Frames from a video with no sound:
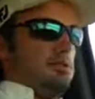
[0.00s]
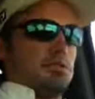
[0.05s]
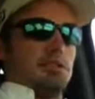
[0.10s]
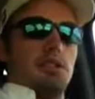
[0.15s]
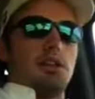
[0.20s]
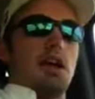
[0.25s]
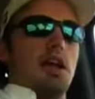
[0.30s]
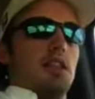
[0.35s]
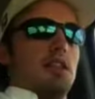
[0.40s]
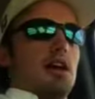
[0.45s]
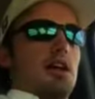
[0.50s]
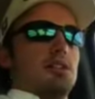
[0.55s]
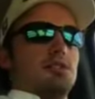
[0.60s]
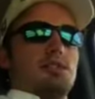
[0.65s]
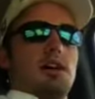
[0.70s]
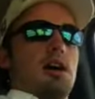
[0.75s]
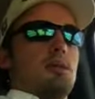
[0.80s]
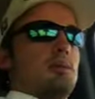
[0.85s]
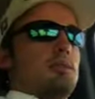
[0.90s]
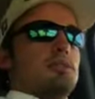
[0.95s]
so you got a lot of
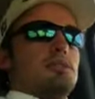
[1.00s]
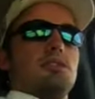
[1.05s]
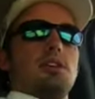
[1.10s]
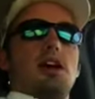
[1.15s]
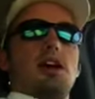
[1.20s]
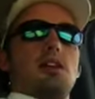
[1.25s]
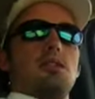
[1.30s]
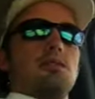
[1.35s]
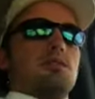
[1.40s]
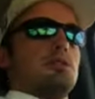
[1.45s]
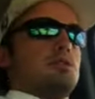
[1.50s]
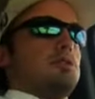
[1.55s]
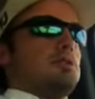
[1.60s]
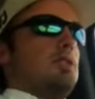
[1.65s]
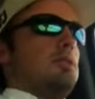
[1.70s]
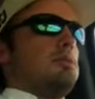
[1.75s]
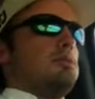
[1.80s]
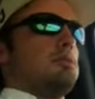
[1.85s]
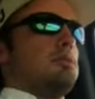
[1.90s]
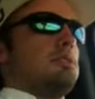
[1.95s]
time in the saddle, which is
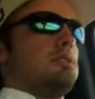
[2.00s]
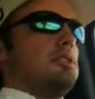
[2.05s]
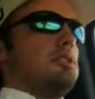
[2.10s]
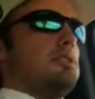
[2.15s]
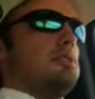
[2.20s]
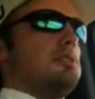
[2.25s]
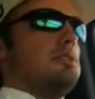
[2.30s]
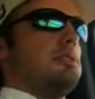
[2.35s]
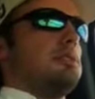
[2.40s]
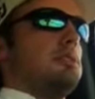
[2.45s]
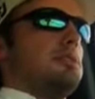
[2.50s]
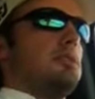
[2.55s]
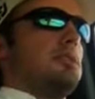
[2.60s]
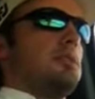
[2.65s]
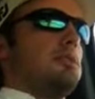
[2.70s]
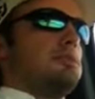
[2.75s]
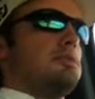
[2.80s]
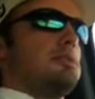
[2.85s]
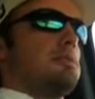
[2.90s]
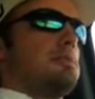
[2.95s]
always good. You can
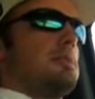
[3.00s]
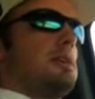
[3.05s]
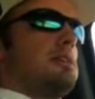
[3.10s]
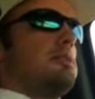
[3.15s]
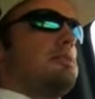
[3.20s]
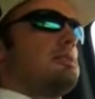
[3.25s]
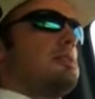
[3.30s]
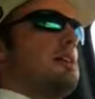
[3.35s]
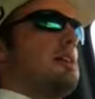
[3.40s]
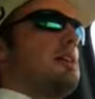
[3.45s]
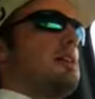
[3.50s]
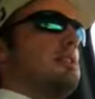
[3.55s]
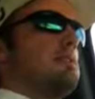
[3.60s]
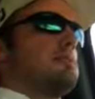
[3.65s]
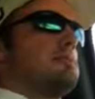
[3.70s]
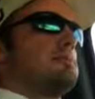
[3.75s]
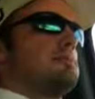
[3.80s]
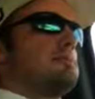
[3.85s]
always get better at that.